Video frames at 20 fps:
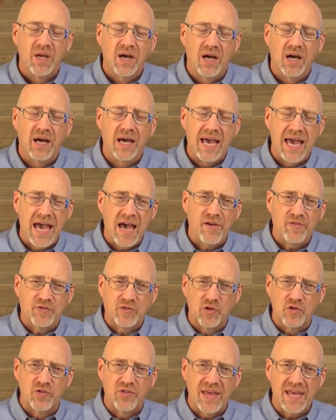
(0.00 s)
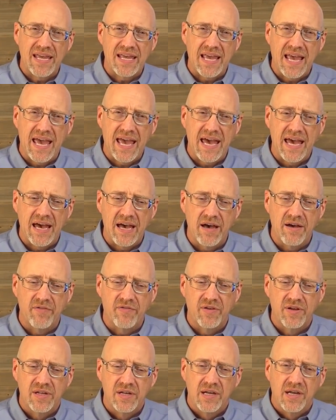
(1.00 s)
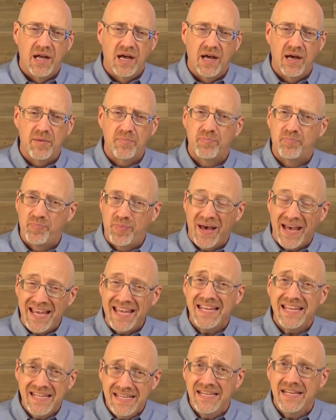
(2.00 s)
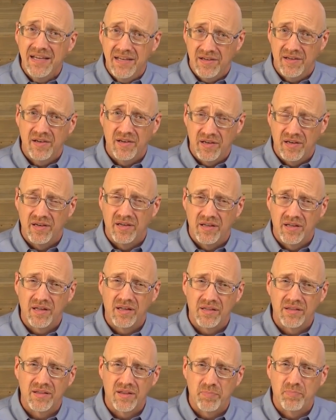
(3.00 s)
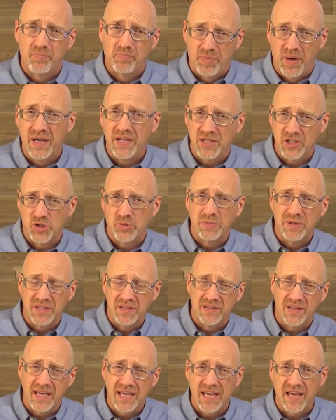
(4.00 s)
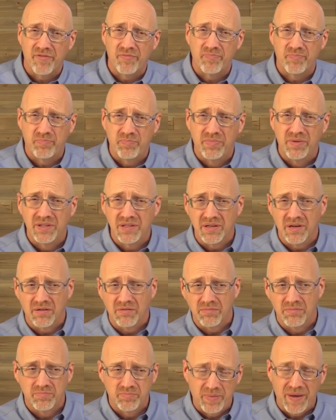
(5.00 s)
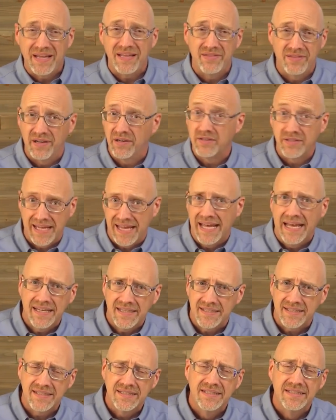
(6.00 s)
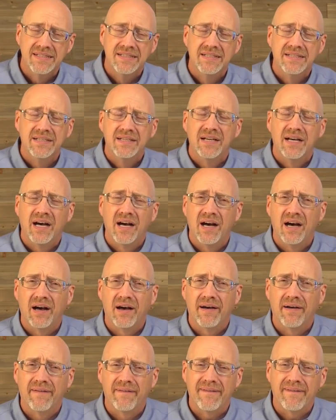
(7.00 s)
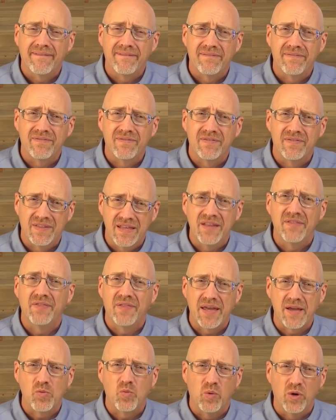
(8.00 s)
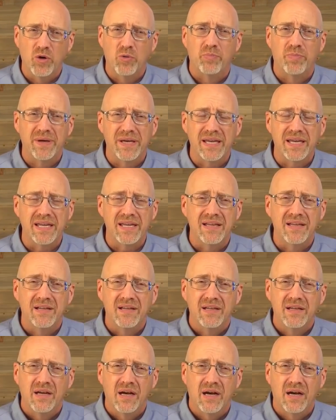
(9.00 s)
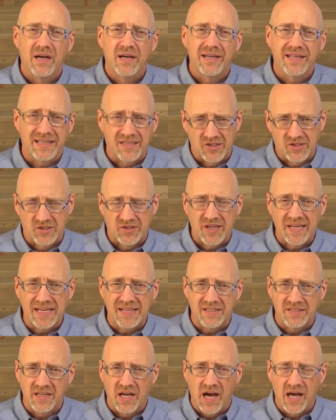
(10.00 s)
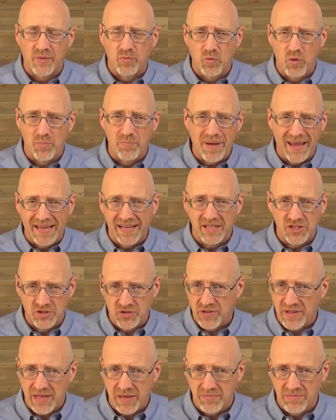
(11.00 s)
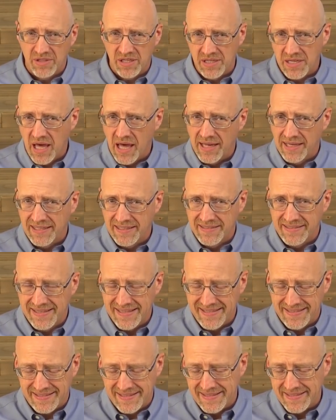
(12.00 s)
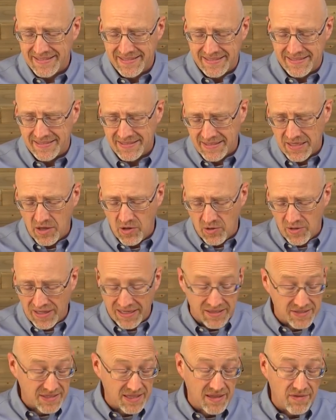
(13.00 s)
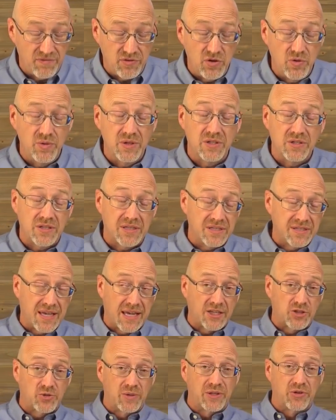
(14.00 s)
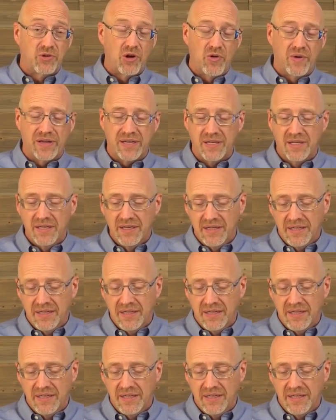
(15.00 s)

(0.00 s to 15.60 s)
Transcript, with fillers: uh, after they have uh, paid uh, the punishment, they have, you know, paid their debt, uh, then they will be uh, extinct, God will banish them to non-existence. So, like I said, that view is, is actually growing.